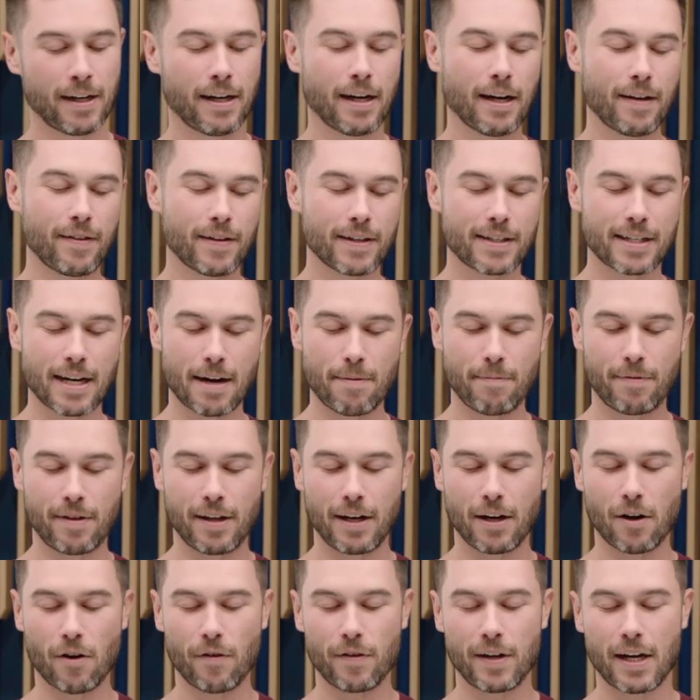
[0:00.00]
And the same
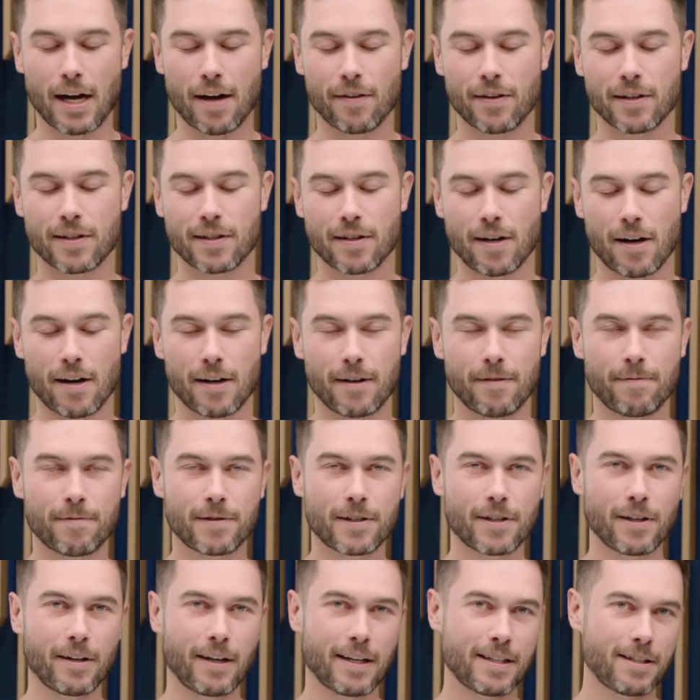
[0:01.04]
thing on the other side.
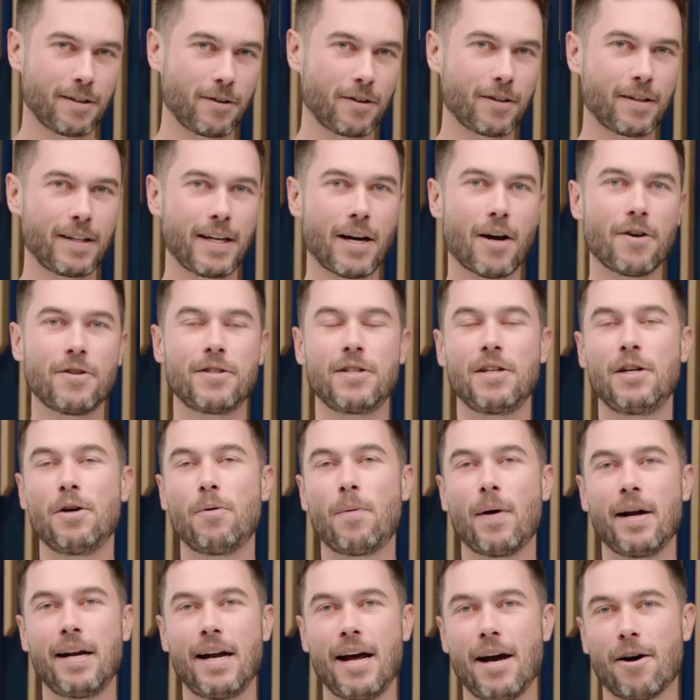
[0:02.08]
So let's look at the
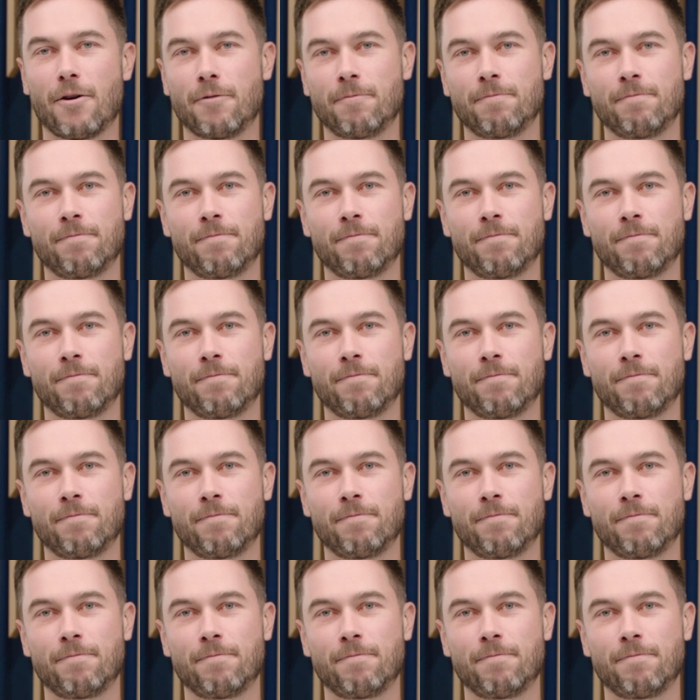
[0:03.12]
OCU1 now.